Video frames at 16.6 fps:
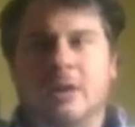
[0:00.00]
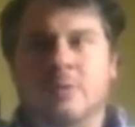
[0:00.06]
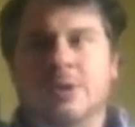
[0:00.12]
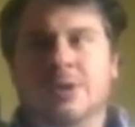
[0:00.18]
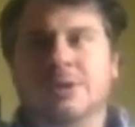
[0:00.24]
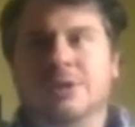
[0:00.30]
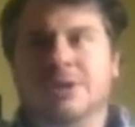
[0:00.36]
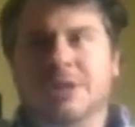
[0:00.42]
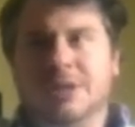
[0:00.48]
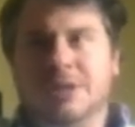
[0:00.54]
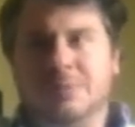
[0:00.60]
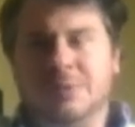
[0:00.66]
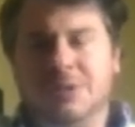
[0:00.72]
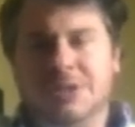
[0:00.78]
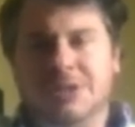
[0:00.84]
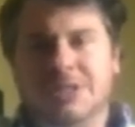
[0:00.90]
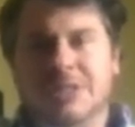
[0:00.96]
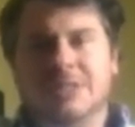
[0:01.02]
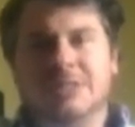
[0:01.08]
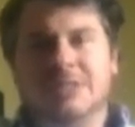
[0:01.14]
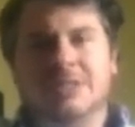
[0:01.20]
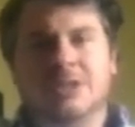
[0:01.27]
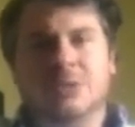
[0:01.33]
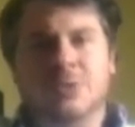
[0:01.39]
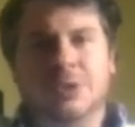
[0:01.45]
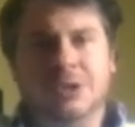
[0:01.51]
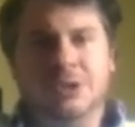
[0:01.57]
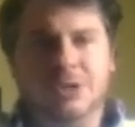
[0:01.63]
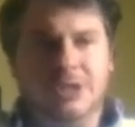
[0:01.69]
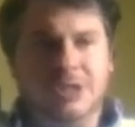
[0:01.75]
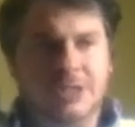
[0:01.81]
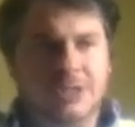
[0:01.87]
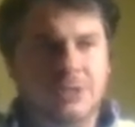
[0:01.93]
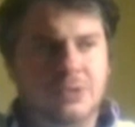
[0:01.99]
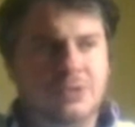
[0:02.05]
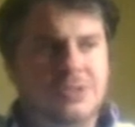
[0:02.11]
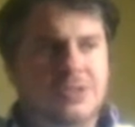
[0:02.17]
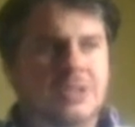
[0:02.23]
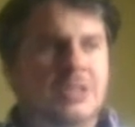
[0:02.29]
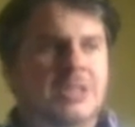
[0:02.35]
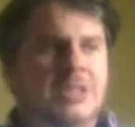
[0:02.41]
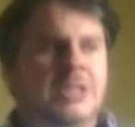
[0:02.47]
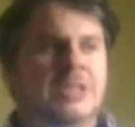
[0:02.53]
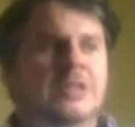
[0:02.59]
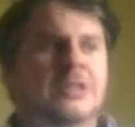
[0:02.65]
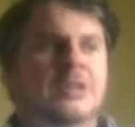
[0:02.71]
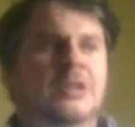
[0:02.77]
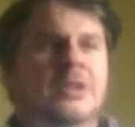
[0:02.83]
Are we looking at PTSD? Are we looking at OCD?